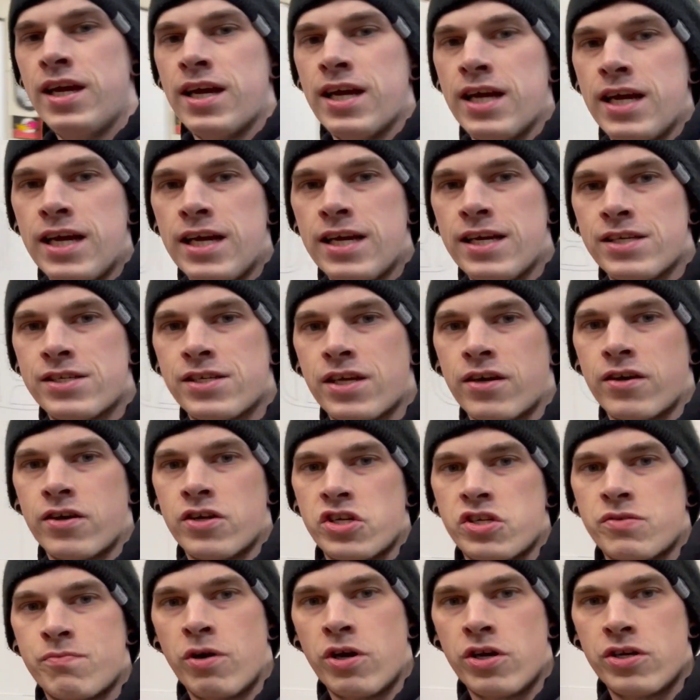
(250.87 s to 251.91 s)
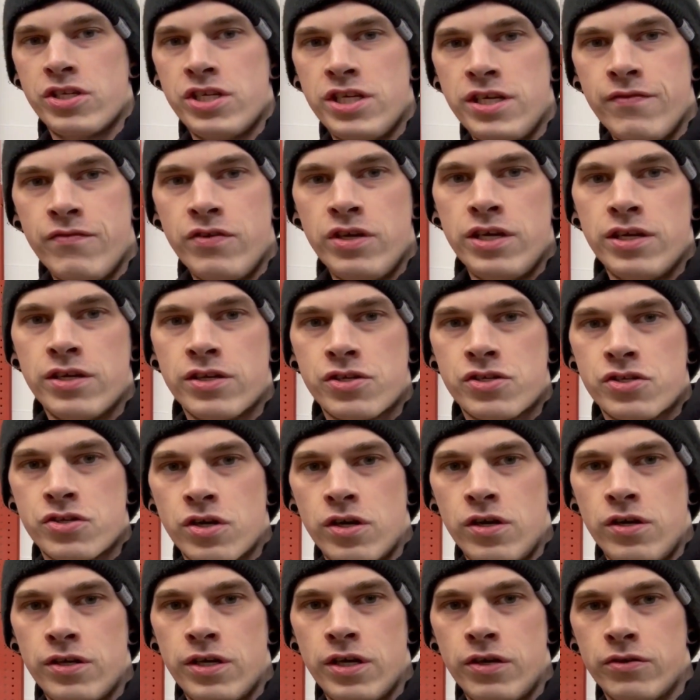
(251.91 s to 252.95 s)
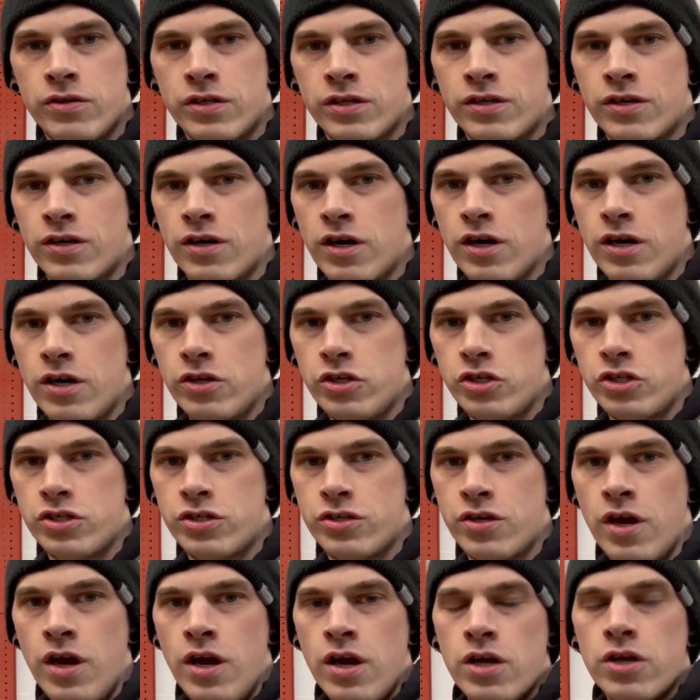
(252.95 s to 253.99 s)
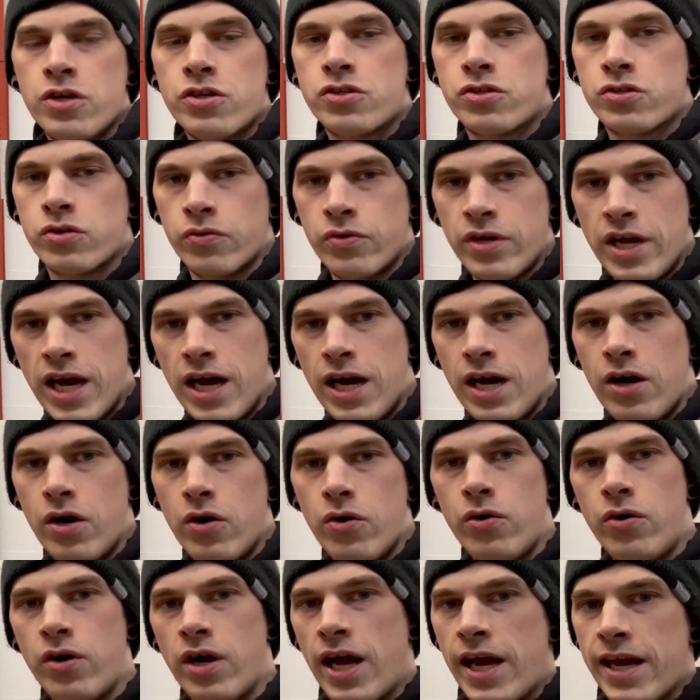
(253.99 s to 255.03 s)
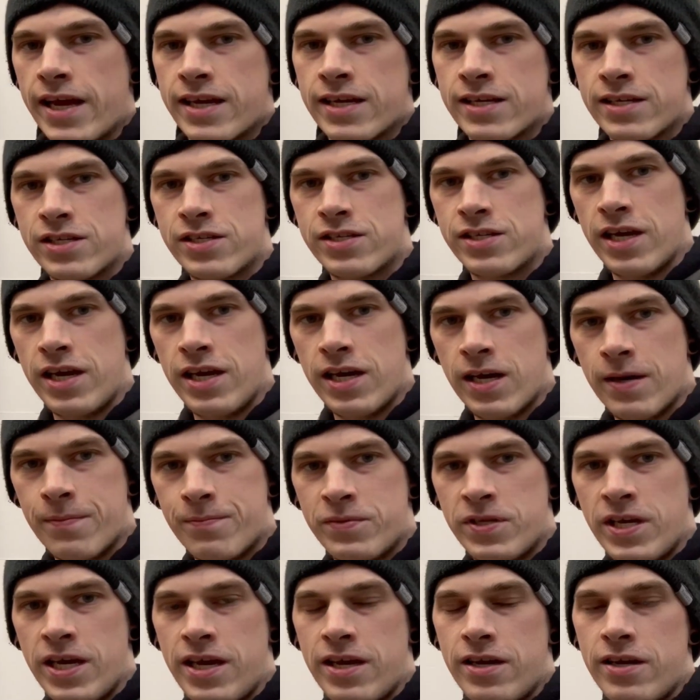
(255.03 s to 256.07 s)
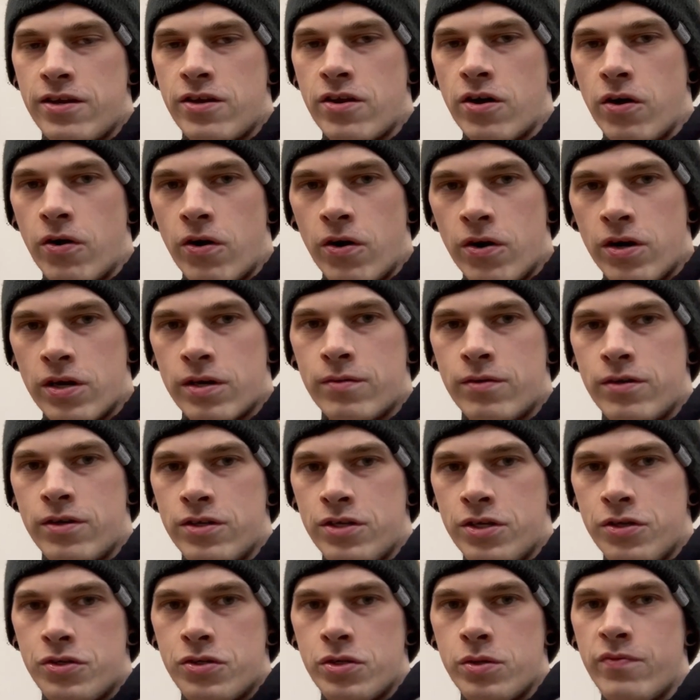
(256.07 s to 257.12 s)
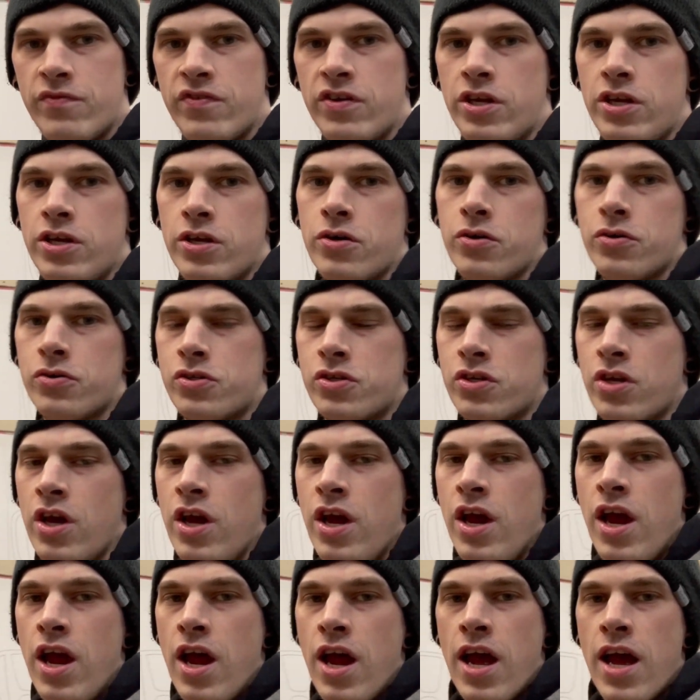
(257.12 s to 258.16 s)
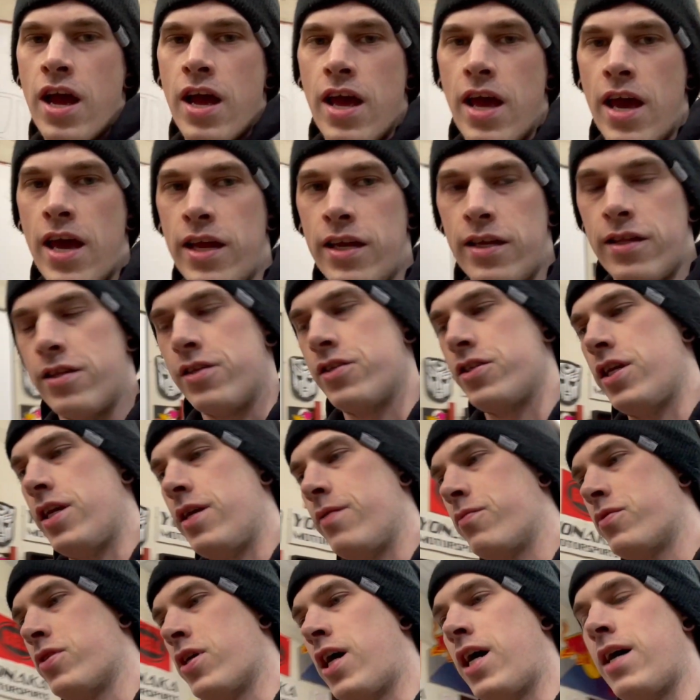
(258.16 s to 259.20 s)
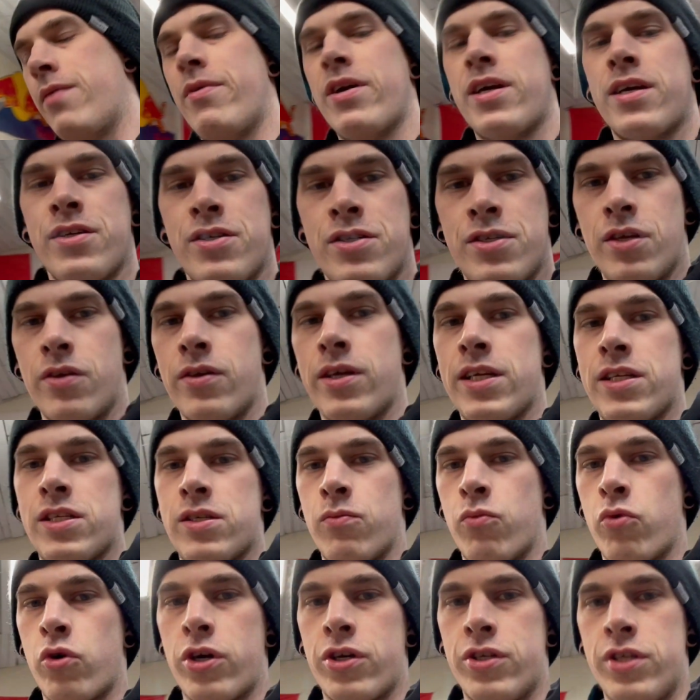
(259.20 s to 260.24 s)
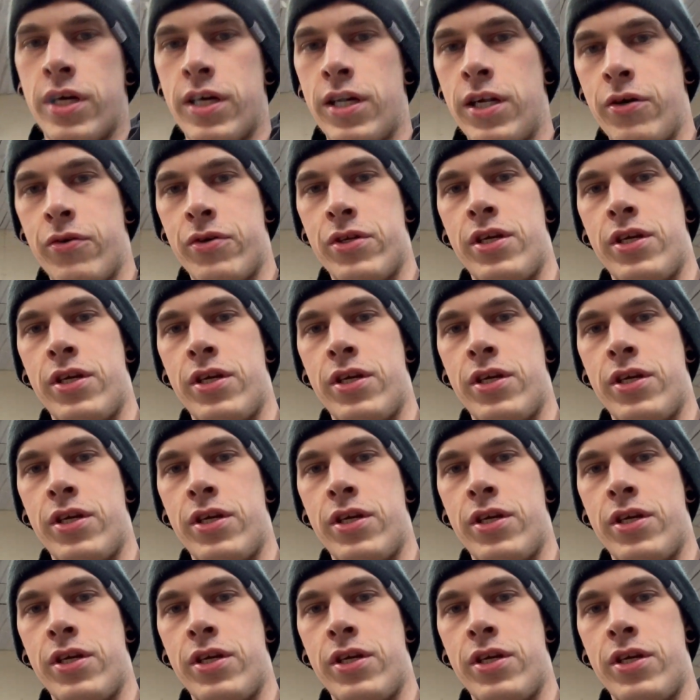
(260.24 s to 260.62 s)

is I got a smart TV installed out in the garage. So now I can stay updated on YouTube videos and at the same time I can still get some work done out